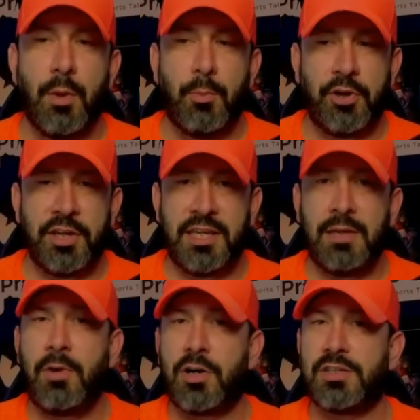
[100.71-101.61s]
putting
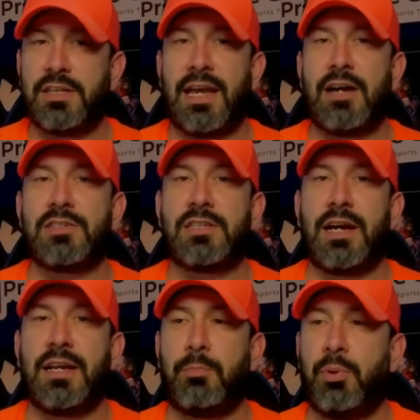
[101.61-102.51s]
him onto the
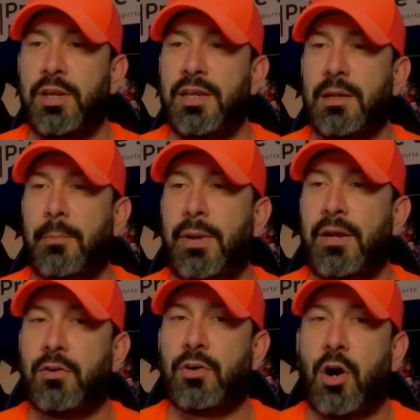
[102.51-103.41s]
outside and putting in a better
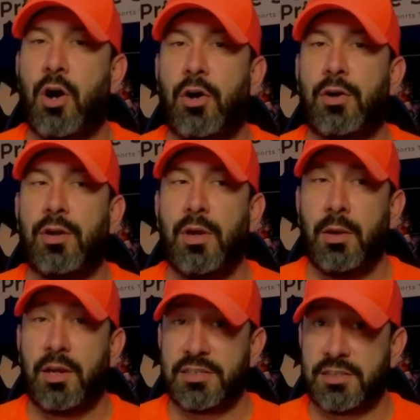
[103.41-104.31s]
guard,
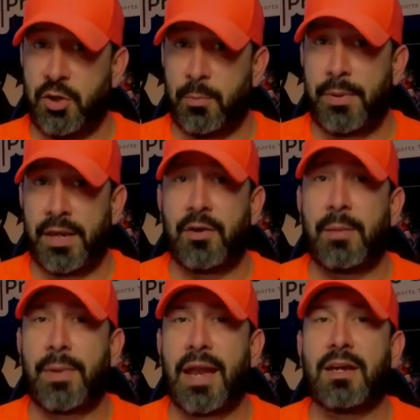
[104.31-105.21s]
because you're better at
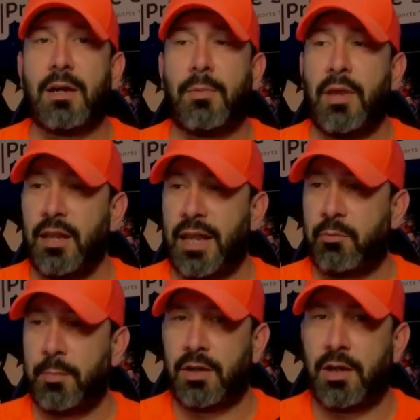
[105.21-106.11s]
backup like
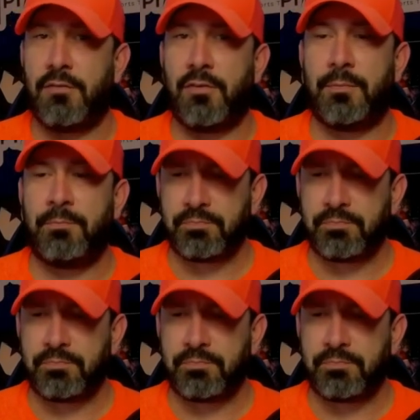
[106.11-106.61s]
McGovern,